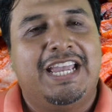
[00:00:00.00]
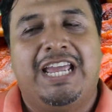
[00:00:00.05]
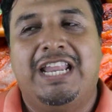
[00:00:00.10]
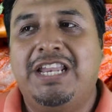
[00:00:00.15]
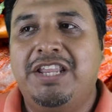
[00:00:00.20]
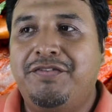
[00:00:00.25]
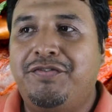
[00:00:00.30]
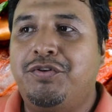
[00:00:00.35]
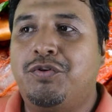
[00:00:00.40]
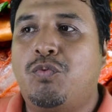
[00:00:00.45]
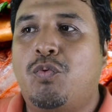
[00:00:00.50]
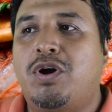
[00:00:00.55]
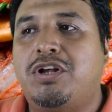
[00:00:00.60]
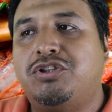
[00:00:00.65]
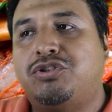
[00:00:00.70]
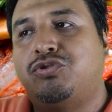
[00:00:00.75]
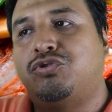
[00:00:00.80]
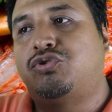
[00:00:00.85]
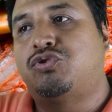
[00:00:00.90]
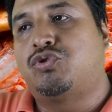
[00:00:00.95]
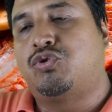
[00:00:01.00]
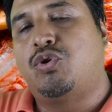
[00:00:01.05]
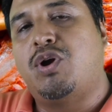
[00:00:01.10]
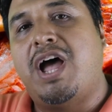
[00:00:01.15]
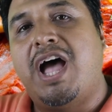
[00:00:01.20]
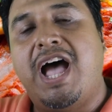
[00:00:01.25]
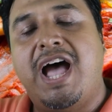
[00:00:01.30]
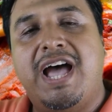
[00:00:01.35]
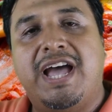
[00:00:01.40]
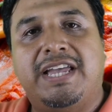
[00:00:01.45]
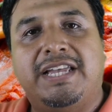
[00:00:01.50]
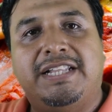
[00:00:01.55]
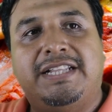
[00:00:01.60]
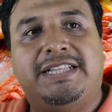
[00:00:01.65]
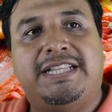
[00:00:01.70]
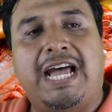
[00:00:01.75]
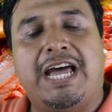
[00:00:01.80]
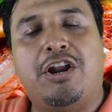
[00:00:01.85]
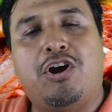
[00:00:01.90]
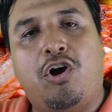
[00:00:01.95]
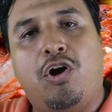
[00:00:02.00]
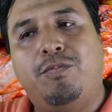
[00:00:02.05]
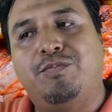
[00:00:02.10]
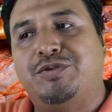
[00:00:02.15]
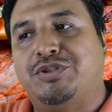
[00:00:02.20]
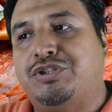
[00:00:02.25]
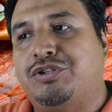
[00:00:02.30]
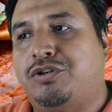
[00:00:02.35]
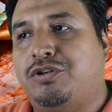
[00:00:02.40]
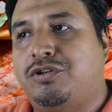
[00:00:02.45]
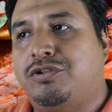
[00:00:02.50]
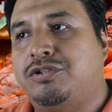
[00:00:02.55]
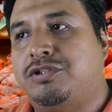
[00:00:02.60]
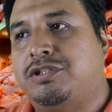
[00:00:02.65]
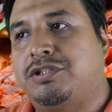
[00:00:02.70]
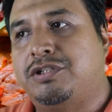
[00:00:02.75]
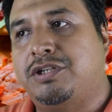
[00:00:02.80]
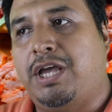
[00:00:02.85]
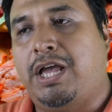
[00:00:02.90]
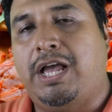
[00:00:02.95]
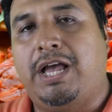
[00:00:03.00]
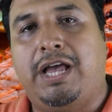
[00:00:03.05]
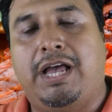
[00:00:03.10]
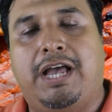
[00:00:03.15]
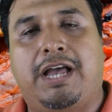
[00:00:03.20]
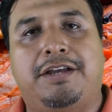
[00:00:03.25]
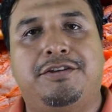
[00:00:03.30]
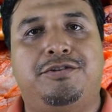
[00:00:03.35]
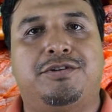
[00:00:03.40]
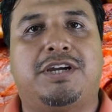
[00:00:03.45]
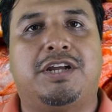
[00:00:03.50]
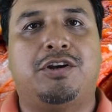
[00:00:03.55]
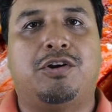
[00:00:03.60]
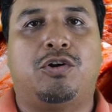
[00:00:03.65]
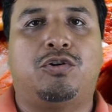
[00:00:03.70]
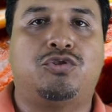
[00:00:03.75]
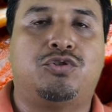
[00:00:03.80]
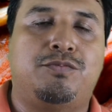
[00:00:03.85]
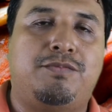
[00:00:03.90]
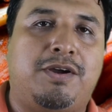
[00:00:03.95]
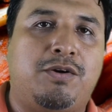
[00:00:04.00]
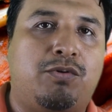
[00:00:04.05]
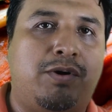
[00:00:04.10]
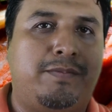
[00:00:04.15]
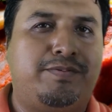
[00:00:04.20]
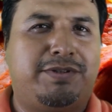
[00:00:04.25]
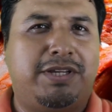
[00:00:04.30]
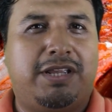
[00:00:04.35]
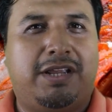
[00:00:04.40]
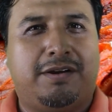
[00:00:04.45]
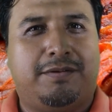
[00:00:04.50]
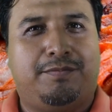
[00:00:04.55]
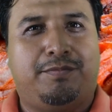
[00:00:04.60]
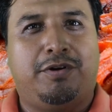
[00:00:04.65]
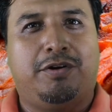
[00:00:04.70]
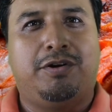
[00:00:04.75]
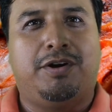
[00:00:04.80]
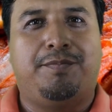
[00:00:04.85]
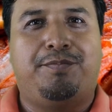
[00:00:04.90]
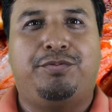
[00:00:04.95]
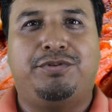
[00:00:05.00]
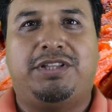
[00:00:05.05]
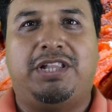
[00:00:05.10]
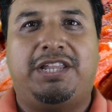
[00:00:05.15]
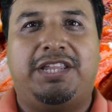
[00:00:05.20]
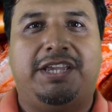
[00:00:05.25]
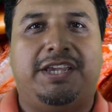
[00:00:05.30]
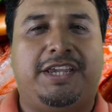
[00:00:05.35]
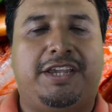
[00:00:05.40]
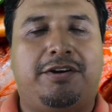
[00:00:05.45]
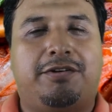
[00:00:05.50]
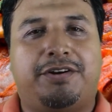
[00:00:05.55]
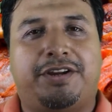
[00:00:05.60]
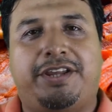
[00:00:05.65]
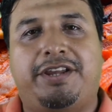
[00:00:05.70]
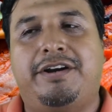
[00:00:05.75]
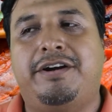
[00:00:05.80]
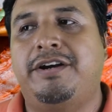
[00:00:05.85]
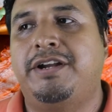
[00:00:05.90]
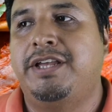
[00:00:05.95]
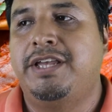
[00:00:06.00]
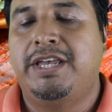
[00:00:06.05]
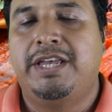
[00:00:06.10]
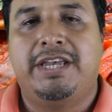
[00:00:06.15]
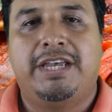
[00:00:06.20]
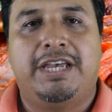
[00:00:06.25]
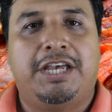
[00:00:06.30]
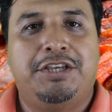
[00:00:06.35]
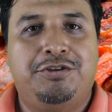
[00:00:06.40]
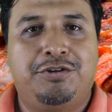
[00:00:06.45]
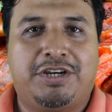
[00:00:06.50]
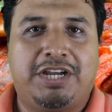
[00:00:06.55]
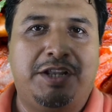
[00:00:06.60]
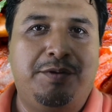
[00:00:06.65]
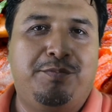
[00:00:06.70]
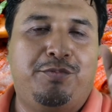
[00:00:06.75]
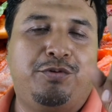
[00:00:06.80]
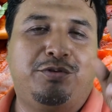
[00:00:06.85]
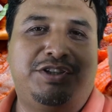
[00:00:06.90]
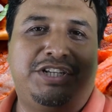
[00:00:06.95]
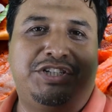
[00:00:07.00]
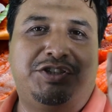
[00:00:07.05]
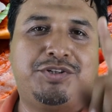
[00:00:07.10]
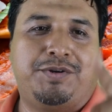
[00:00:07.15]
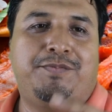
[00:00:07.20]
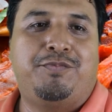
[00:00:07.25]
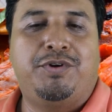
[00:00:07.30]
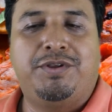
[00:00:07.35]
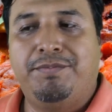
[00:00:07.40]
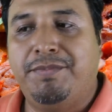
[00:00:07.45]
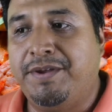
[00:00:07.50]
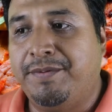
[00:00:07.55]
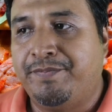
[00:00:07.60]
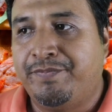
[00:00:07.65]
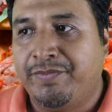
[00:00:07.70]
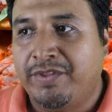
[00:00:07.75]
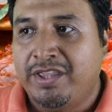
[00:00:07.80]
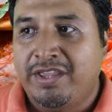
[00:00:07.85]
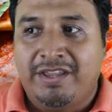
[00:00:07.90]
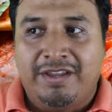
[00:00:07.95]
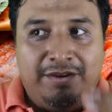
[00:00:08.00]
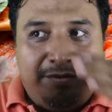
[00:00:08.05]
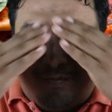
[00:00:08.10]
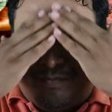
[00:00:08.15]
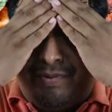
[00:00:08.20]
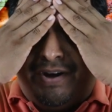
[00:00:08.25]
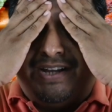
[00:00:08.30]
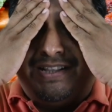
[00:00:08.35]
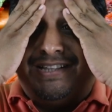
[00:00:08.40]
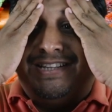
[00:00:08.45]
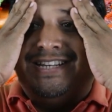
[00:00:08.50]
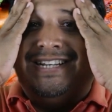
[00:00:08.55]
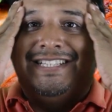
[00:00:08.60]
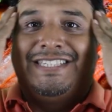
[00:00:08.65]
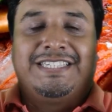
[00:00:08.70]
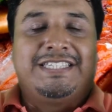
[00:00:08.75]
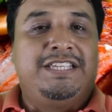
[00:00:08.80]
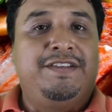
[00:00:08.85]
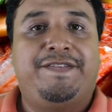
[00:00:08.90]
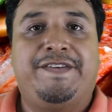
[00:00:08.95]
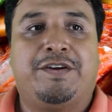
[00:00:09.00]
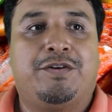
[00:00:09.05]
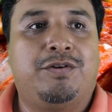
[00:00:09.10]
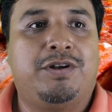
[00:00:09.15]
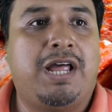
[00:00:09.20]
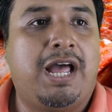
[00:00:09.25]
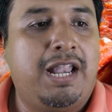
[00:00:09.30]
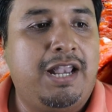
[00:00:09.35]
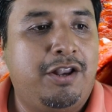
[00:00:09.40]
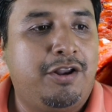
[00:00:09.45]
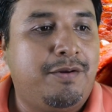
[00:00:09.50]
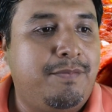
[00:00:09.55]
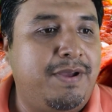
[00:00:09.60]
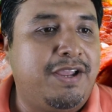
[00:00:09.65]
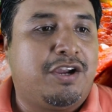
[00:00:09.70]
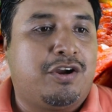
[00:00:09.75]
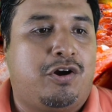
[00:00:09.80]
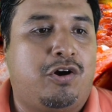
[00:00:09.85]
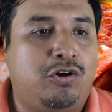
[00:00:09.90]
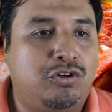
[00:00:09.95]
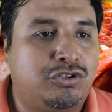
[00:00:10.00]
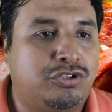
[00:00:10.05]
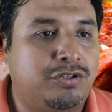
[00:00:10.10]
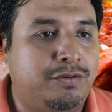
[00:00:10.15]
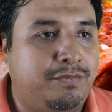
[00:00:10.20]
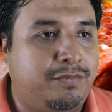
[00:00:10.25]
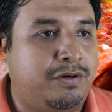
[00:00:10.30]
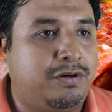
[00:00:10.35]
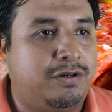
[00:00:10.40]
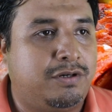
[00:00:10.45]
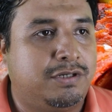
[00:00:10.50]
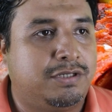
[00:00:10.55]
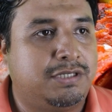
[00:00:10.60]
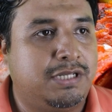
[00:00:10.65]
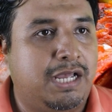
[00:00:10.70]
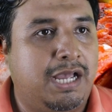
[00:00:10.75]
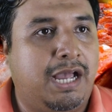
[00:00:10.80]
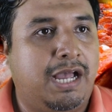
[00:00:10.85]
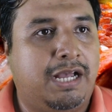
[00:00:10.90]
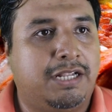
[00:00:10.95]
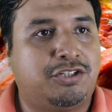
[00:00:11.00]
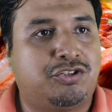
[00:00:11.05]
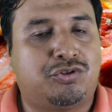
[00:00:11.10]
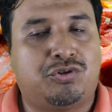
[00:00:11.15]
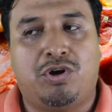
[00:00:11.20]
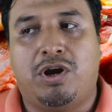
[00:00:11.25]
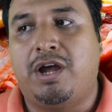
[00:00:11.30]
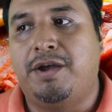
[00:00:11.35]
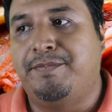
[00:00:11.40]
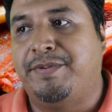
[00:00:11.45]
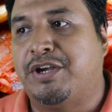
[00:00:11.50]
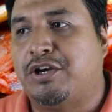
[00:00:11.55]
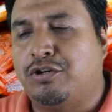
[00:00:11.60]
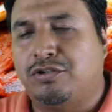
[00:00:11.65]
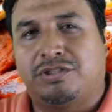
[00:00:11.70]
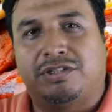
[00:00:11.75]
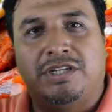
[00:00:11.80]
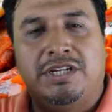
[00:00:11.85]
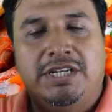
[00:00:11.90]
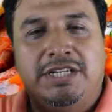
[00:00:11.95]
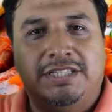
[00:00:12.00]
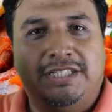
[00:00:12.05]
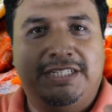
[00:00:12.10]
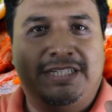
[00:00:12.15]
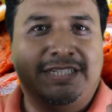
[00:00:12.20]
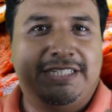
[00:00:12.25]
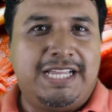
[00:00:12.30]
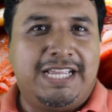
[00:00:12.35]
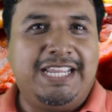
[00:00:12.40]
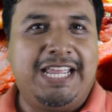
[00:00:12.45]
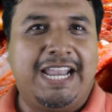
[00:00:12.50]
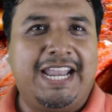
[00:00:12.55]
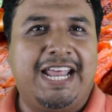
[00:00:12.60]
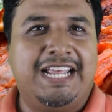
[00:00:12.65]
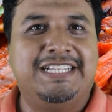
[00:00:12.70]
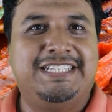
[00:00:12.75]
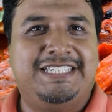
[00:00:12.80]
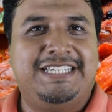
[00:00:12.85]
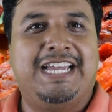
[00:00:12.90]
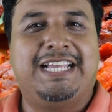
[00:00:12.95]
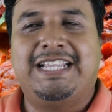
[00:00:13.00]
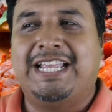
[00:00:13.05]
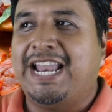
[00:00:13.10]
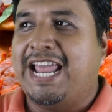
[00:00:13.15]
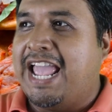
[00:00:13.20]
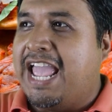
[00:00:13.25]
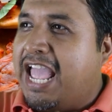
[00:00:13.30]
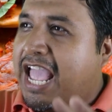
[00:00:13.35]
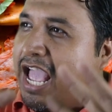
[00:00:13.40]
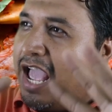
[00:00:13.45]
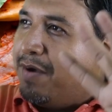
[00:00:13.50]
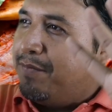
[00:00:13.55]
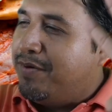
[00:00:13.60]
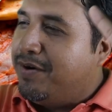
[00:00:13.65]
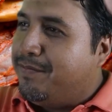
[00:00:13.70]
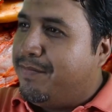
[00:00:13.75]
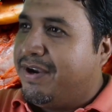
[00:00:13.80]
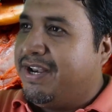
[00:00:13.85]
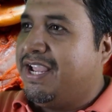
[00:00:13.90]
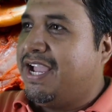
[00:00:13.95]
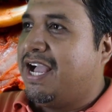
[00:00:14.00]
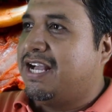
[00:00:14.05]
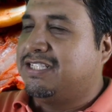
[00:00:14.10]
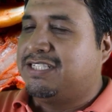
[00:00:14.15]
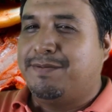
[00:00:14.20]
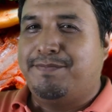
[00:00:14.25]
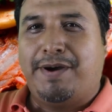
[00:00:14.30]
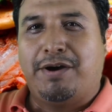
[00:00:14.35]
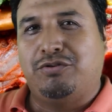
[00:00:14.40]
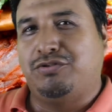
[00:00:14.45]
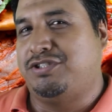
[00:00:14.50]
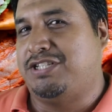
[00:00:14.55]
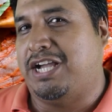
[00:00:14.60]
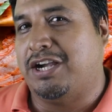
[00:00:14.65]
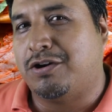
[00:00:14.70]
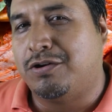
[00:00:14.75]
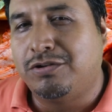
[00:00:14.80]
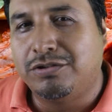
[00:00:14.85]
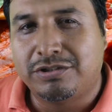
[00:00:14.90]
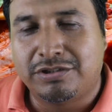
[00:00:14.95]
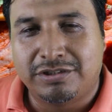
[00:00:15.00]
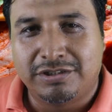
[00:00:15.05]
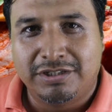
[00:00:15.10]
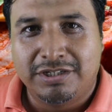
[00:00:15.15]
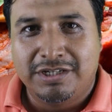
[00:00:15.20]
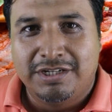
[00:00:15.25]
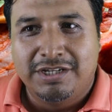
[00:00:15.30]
And if you want to try that options, uh, you can go to my website. I'm going to put the link here, here, and you can book the trip with me. But it's difficult. A lot of my customers uh, try, because this is a, an idea that everybody has about tacos.